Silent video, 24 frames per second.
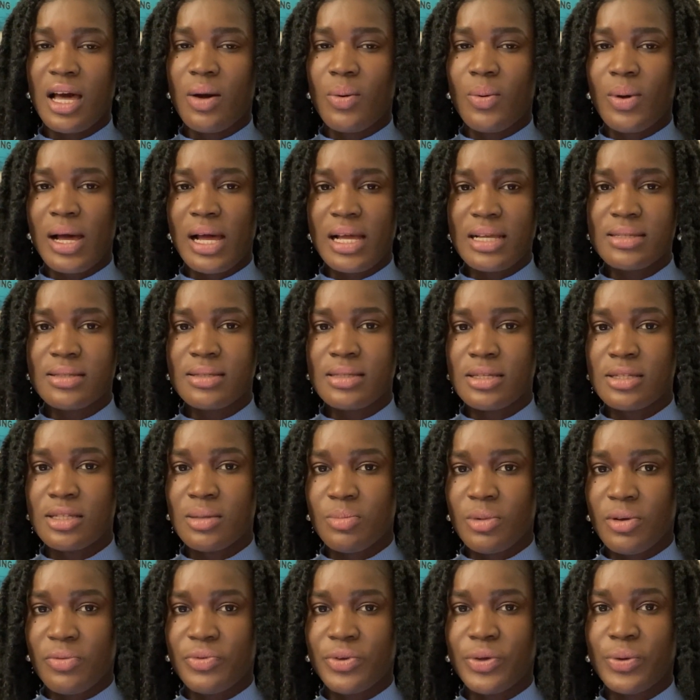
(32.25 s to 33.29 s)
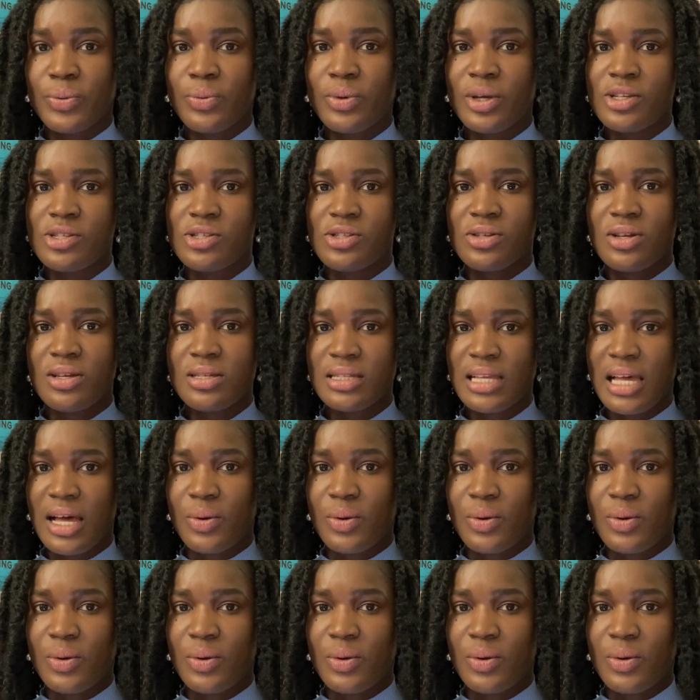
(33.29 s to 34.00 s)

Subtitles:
I'll answer some of your questions.